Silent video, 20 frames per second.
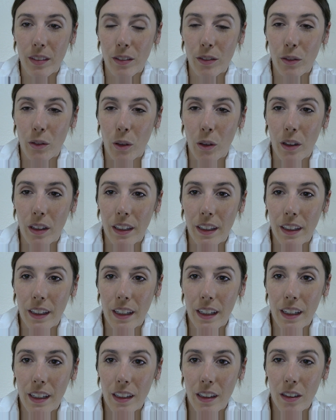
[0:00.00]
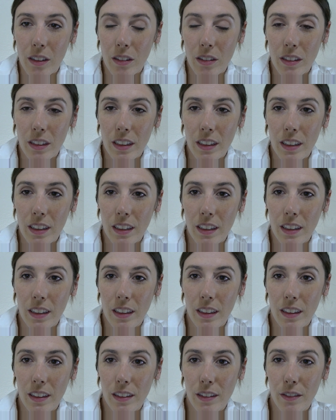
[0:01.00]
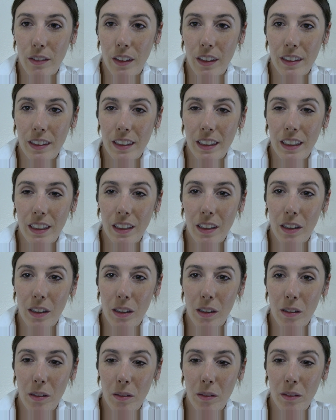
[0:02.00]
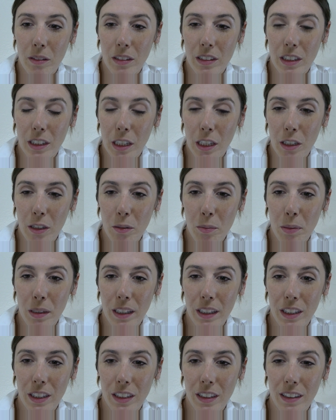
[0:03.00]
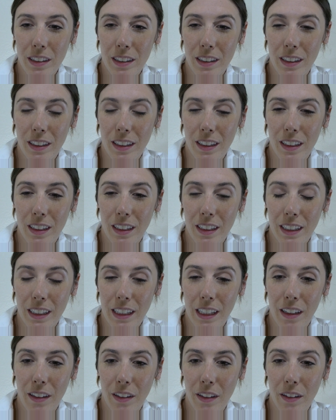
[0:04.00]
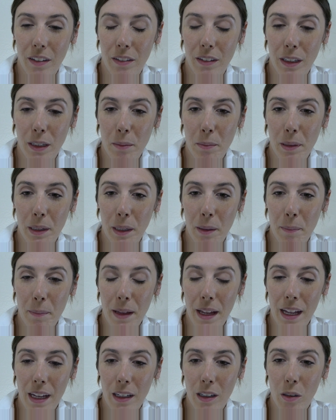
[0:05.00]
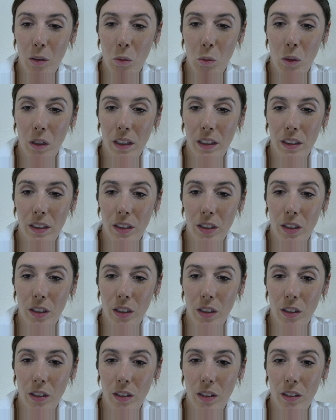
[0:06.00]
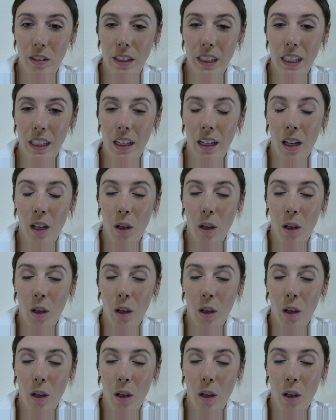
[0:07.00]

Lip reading: Forward and down, as far as you can go. Gentle pressure. Count of 3, bring it back. 1, 2, 3.